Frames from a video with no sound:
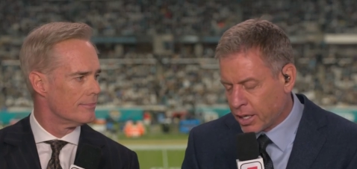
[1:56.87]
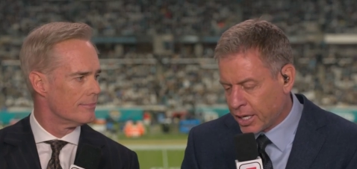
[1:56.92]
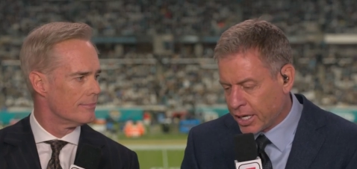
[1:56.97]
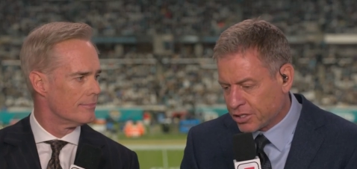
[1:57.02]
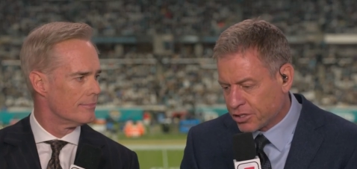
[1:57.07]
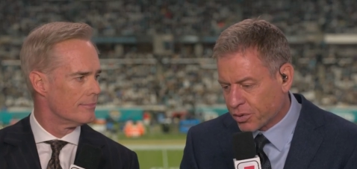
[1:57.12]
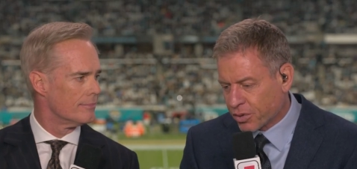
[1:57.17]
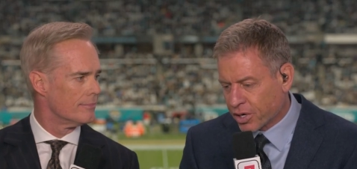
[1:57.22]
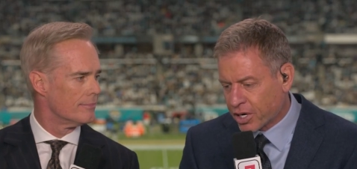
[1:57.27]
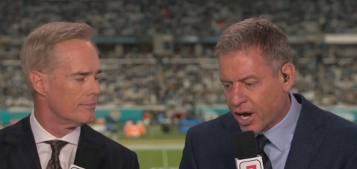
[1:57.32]

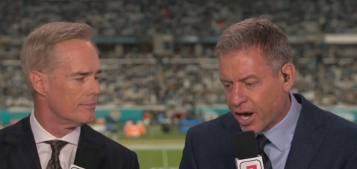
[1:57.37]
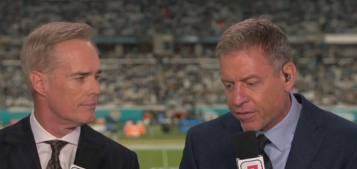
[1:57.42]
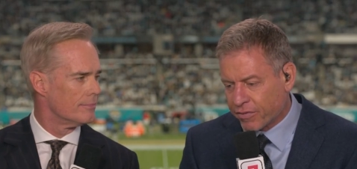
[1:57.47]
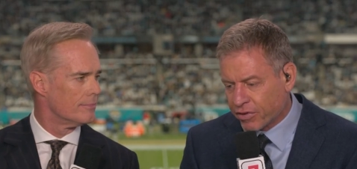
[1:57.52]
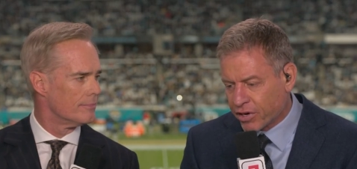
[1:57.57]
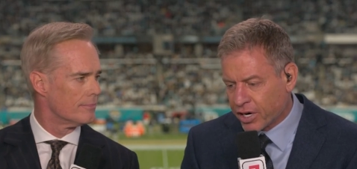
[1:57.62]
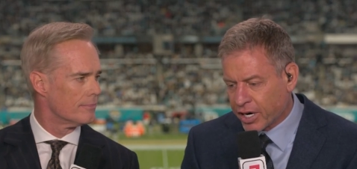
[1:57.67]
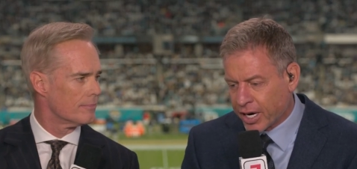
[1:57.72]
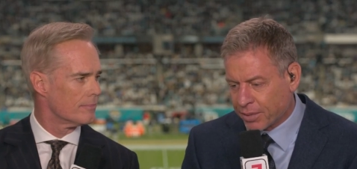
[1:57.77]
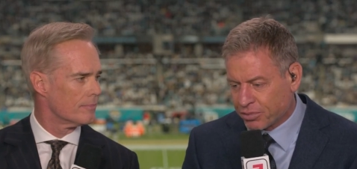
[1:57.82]
Speaker 1: on his
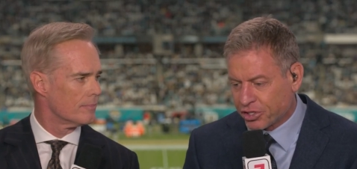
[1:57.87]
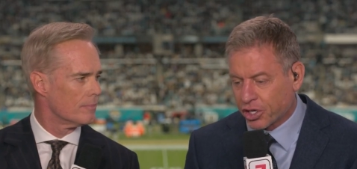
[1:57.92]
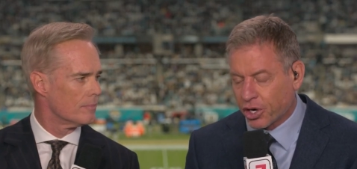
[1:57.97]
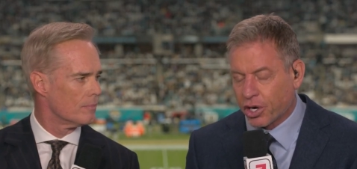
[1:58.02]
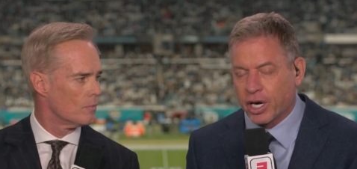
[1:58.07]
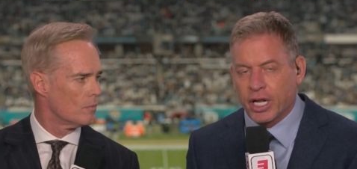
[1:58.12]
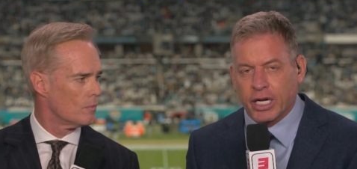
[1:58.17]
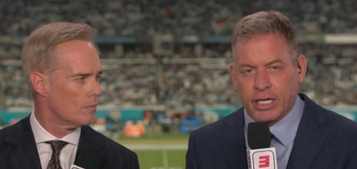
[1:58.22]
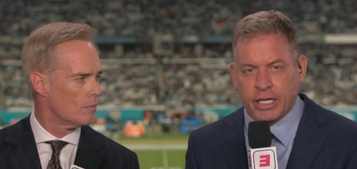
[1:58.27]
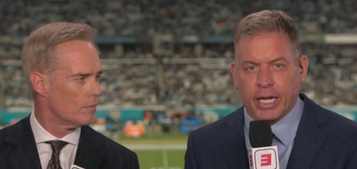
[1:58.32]
recovery.
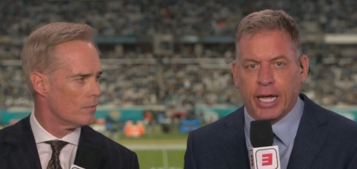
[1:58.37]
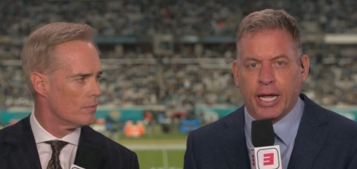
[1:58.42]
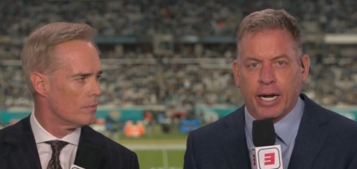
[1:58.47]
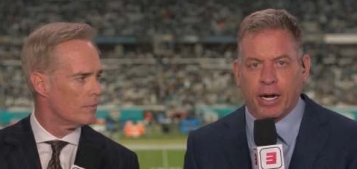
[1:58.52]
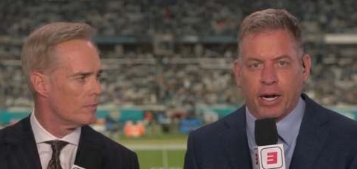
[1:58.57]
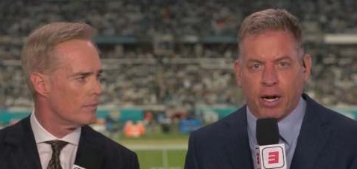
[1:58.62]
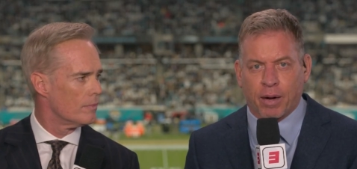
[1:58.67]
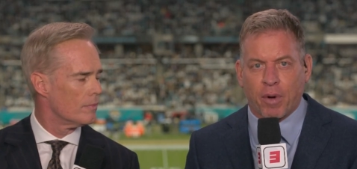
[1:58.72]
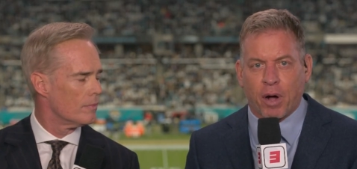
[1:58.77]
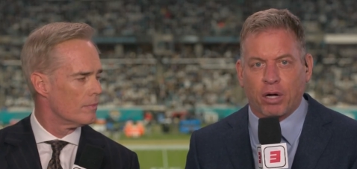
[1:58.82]
I'm certain it
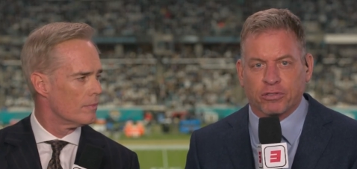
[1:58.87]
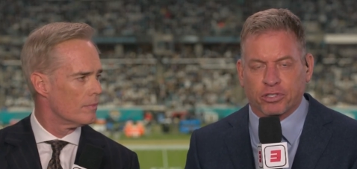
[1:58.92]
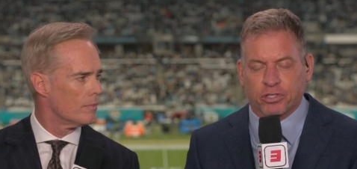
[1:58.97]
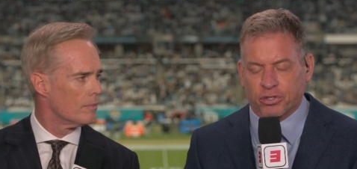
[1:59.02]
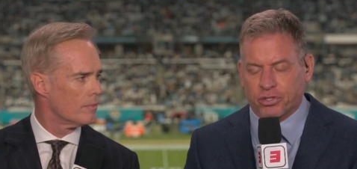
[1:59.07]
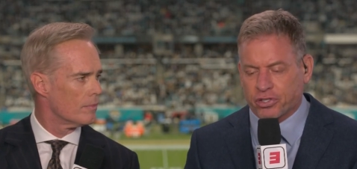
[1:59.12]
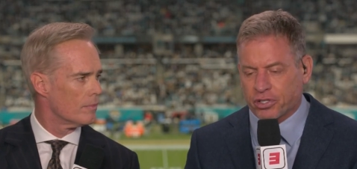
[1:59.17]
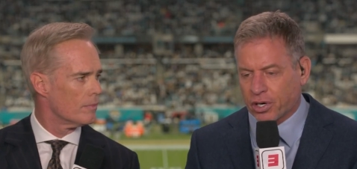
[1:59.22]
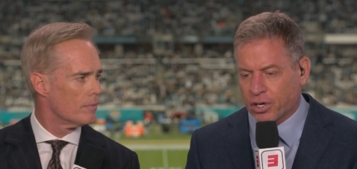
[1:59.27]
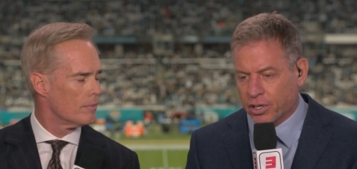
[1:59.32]
did. And I'm
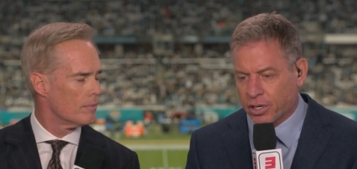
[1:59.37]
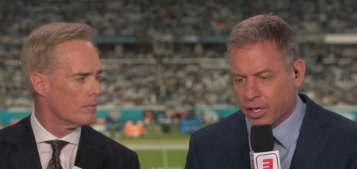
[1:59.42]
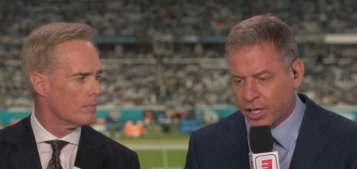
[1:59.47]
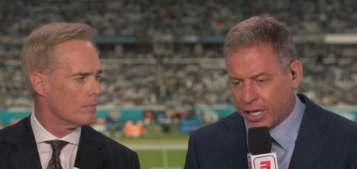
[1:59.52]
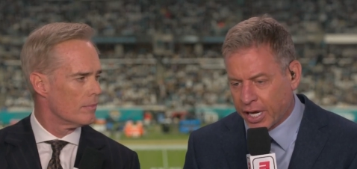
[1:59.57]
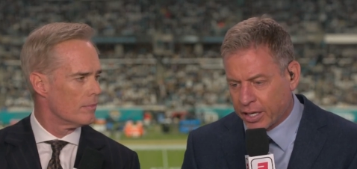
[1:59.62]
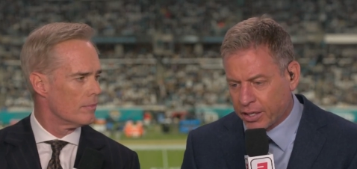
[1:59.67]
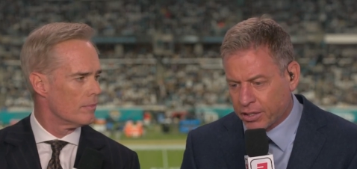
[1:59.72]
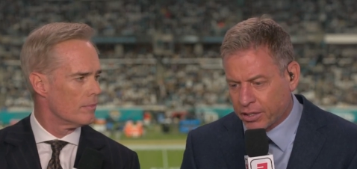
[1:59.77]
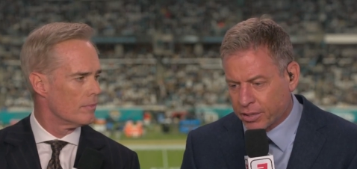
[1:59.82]
also
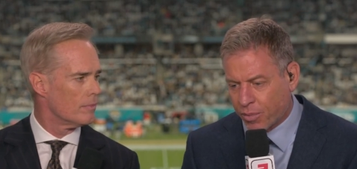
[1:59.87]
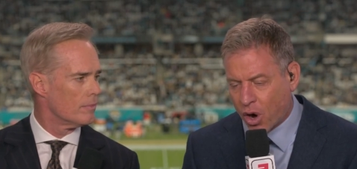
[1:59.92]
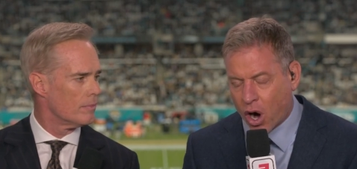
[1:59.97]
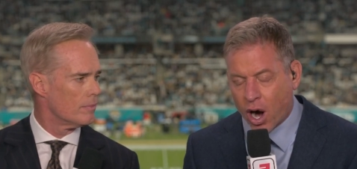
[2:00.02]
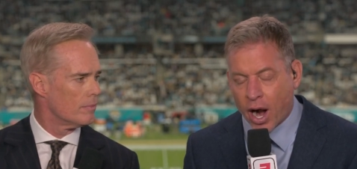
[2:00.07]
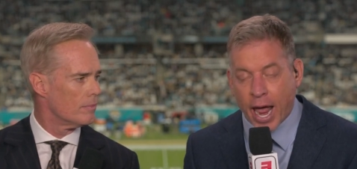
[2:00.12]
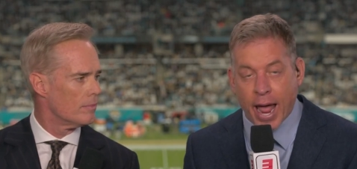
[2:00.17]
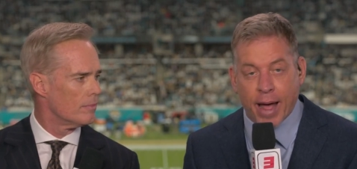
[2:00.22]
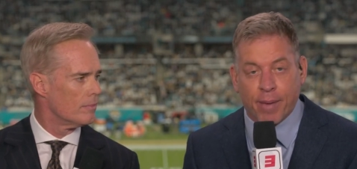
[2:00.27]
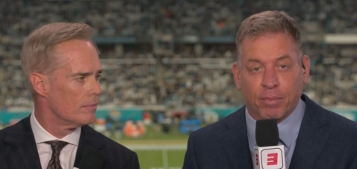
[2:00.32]
certain that
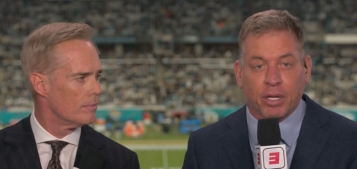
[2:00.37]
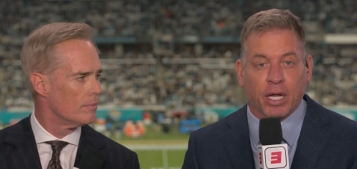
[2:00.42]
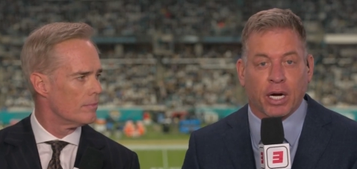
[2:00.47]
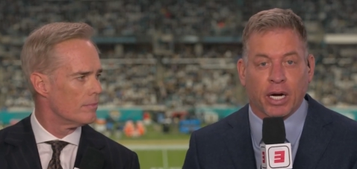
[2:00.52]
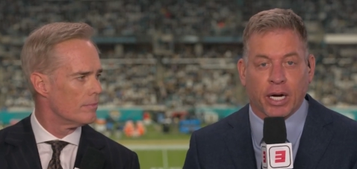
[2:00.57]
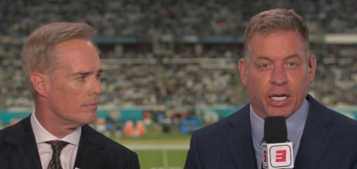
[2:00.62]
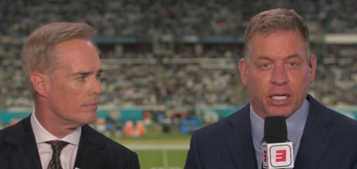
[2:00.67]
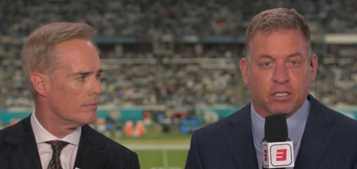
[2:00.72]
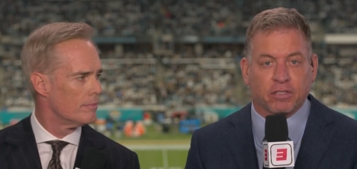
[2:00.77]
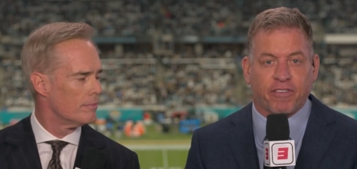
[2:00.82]
Damar
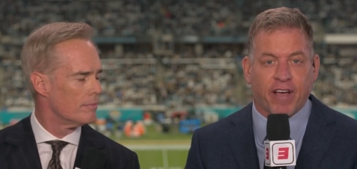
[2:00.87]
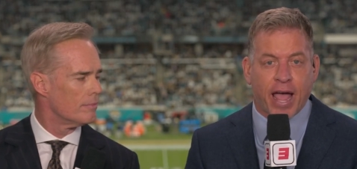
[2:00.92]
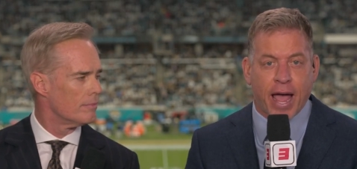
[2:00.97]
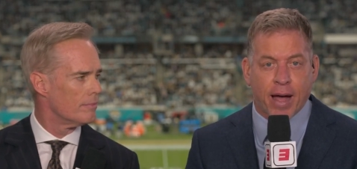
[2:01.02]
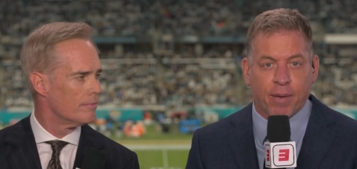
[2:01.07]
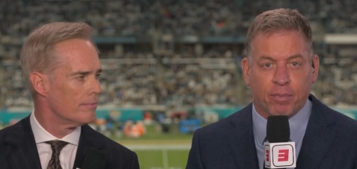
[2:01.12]
Hamlin and his